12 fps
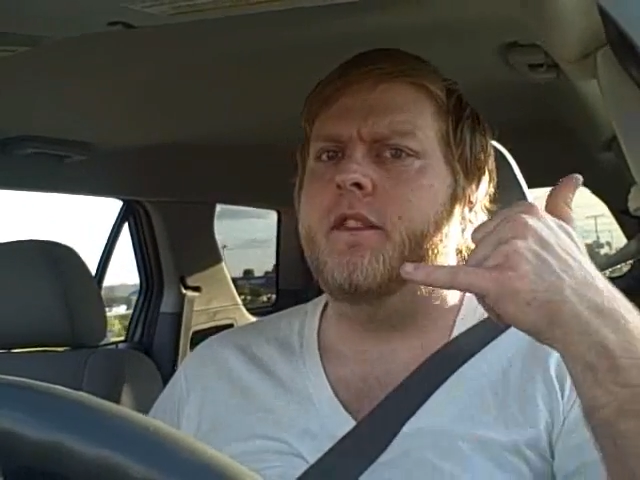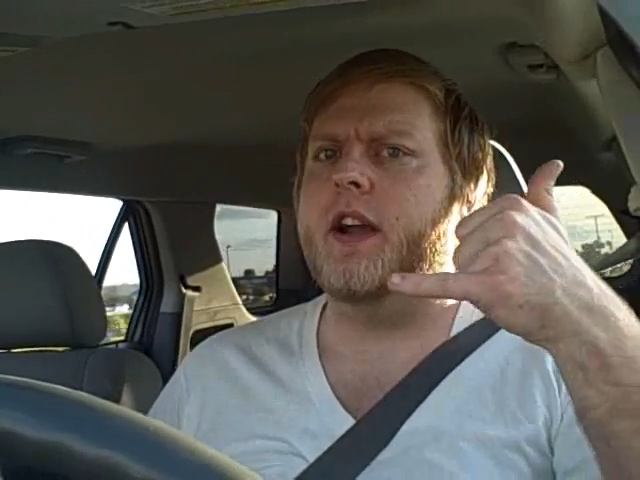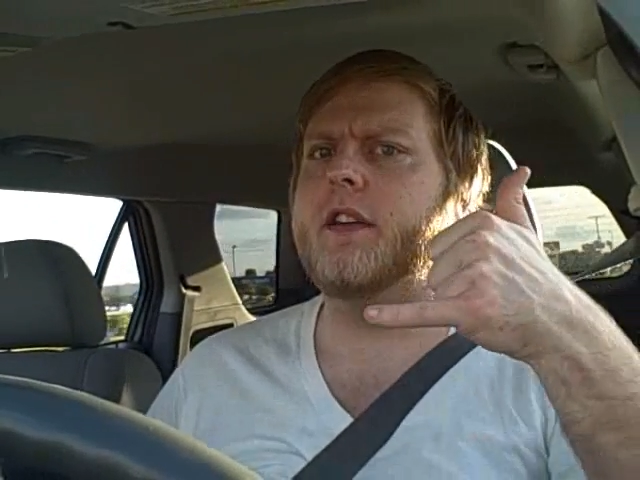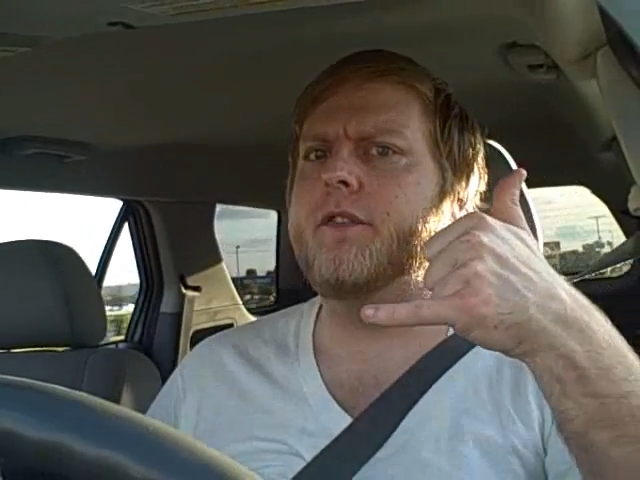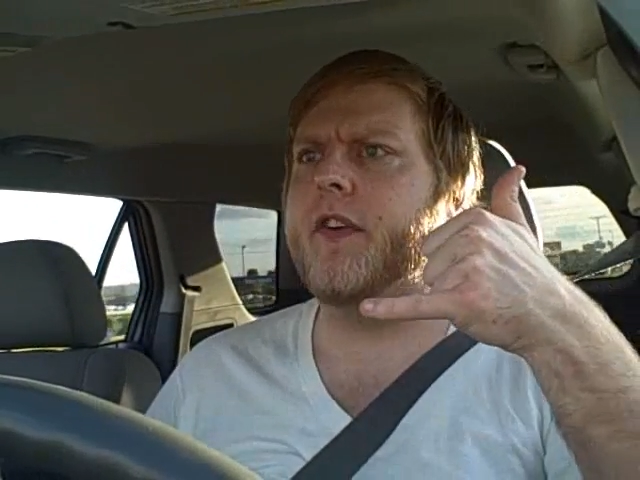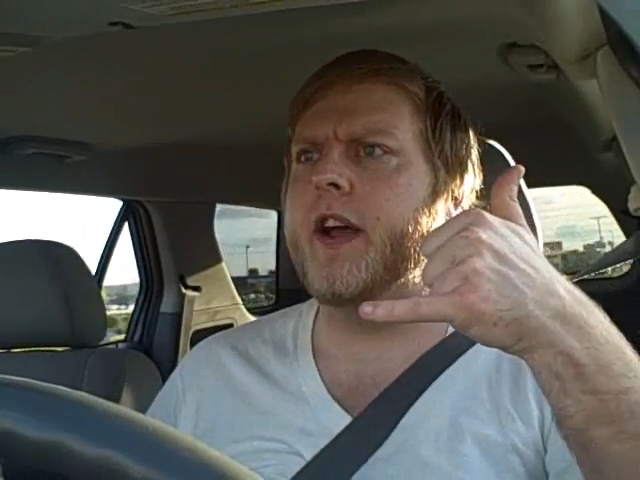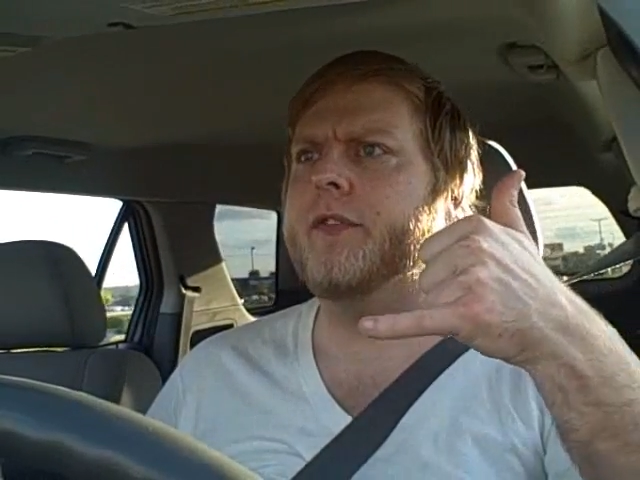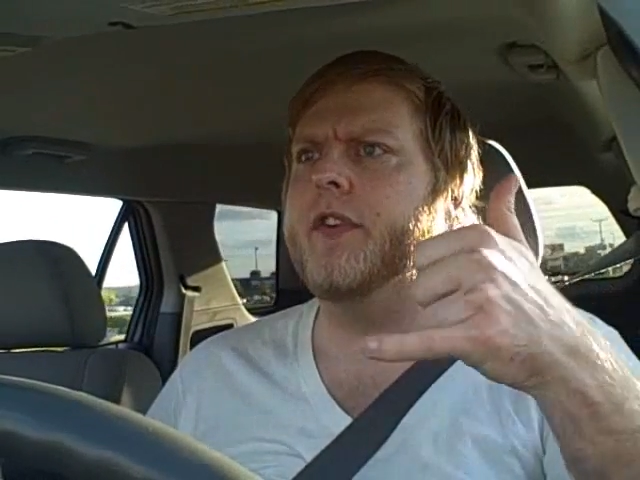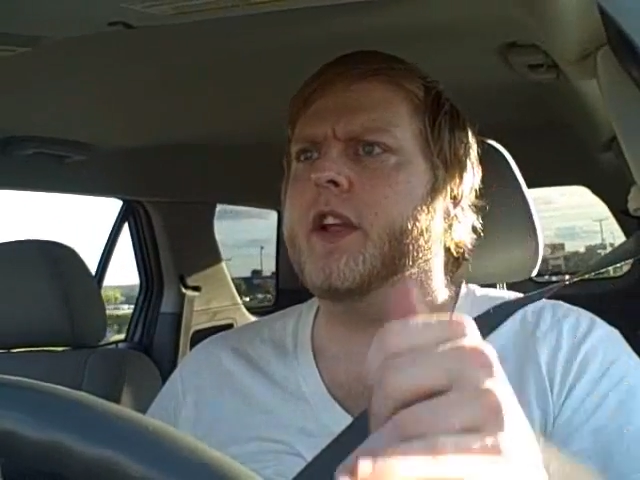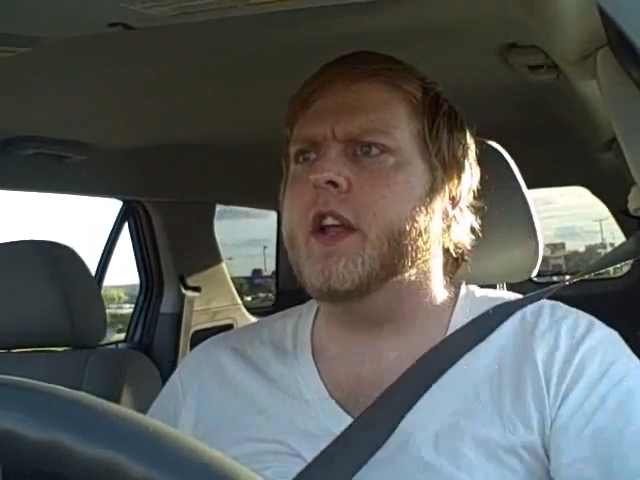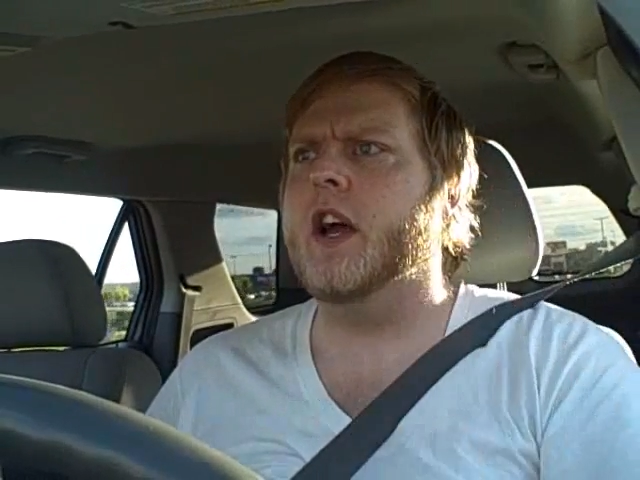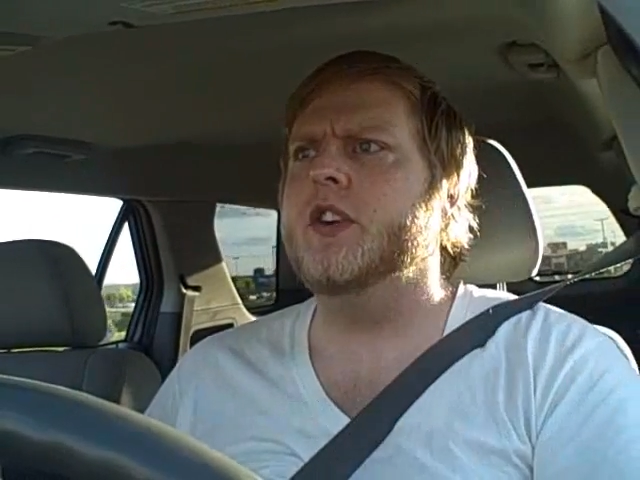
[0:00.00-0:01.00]
fucking fight
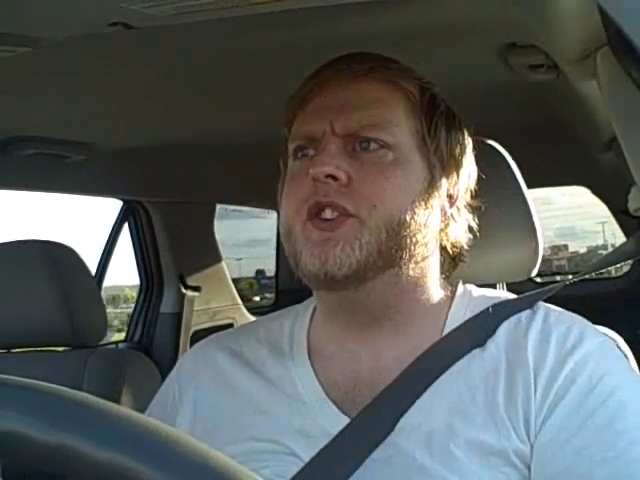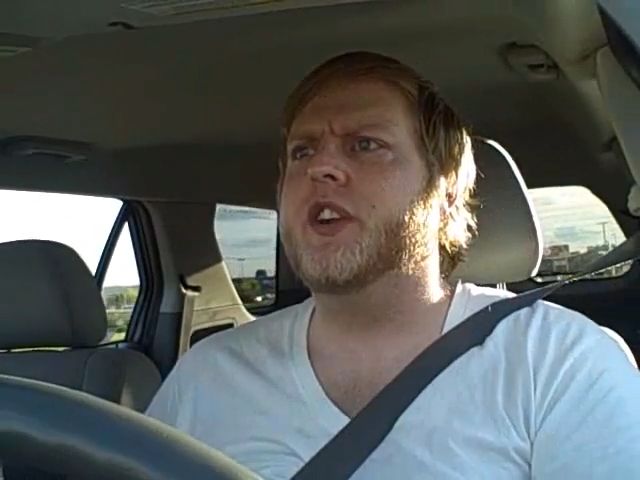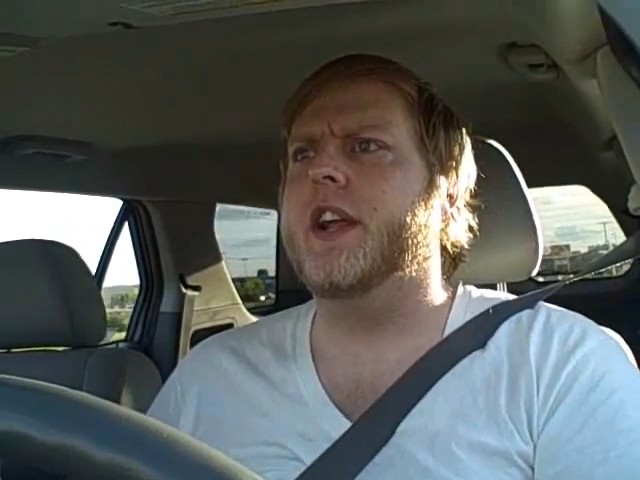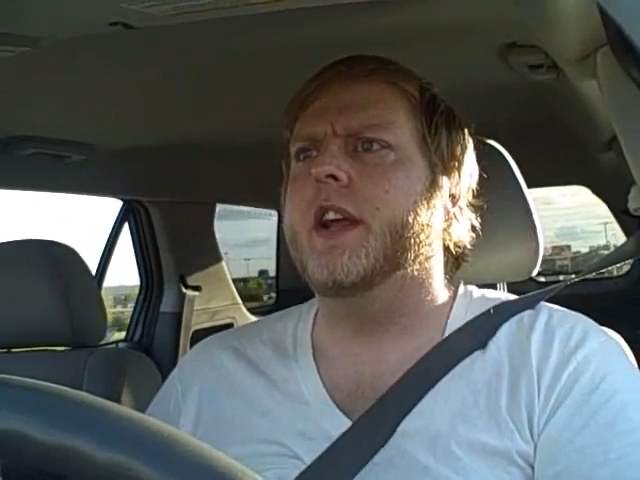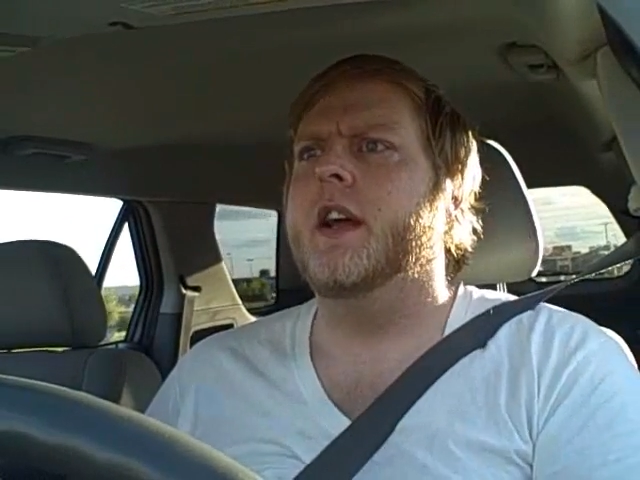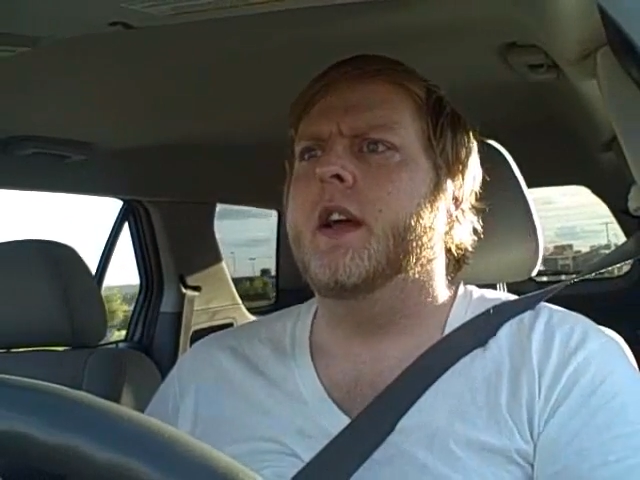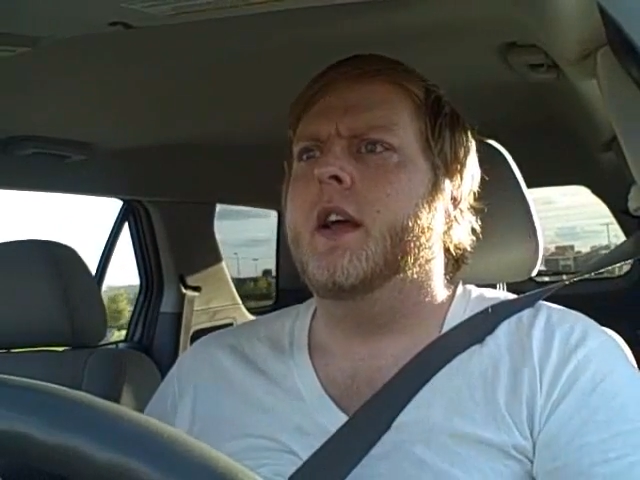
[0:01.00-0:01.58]
for the country.